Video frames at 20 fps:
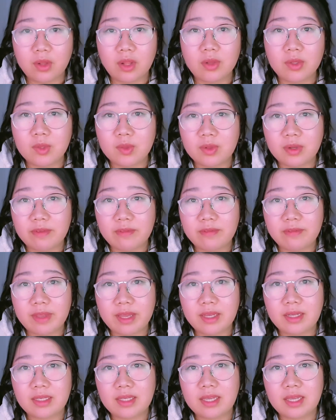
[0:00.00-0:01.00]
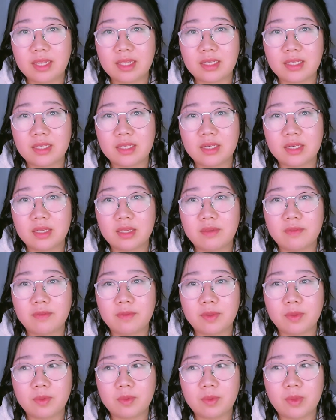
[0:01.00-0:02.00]
It will also affect the answer
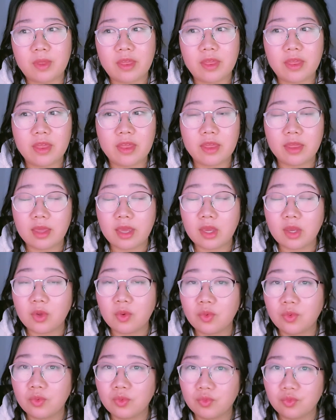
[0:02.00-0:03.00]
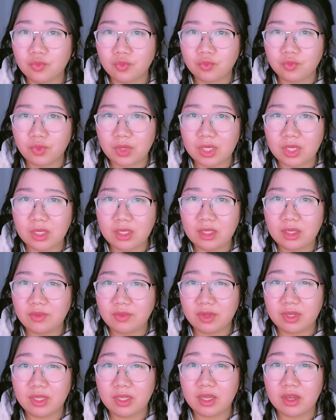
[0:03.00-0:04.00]
if you think
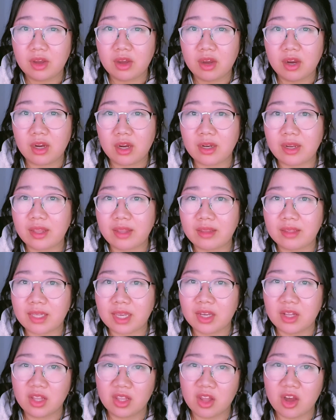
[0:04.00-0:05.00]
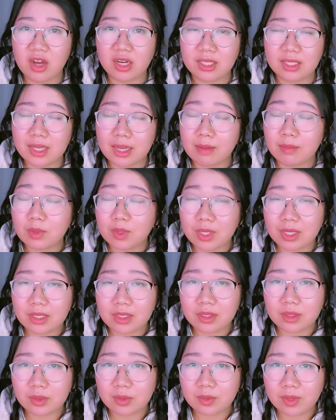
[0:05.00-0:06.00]
really, really hard and take a long time to
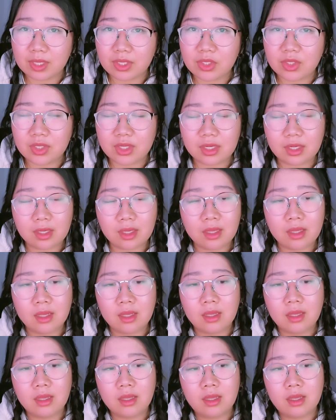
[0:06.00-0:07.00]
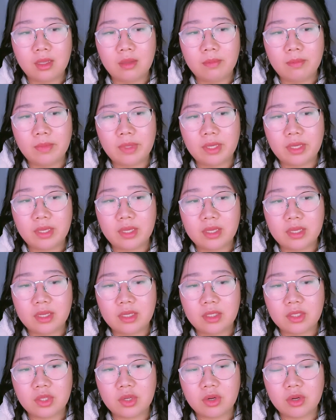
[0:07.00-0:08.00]
answer the question,
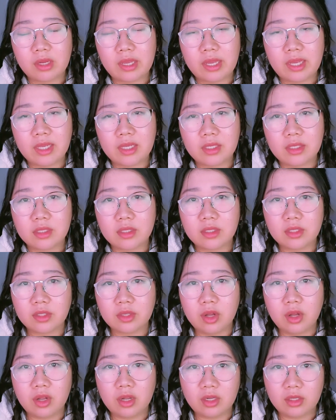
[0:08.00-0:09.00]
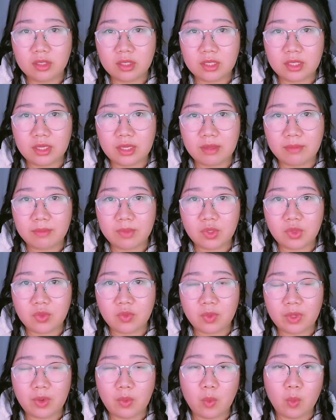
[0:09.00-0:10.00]
because your answer could alternate
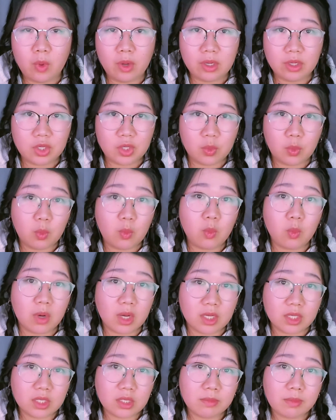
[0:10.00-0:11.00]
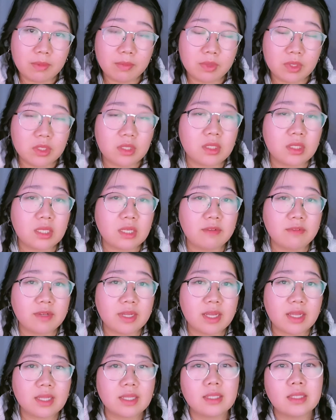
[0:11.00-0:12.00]
between what you want to be
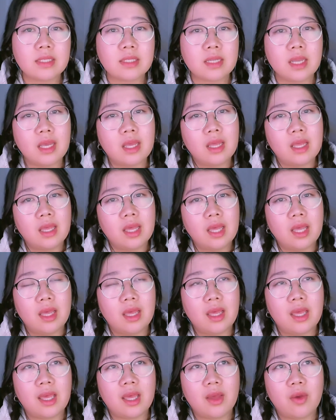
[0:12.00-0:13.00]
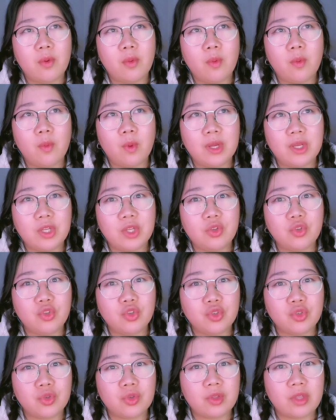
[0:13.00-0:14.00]
perceived as and what
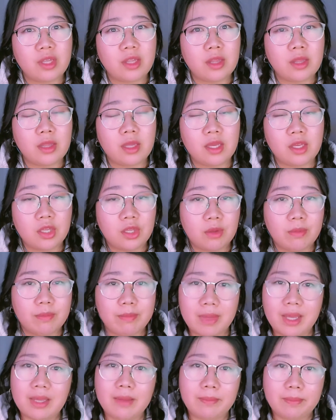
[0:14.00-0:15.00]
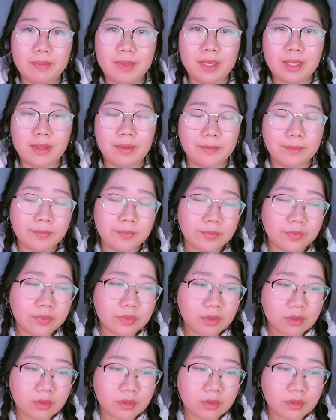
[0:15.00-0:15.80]
you truly think you might be.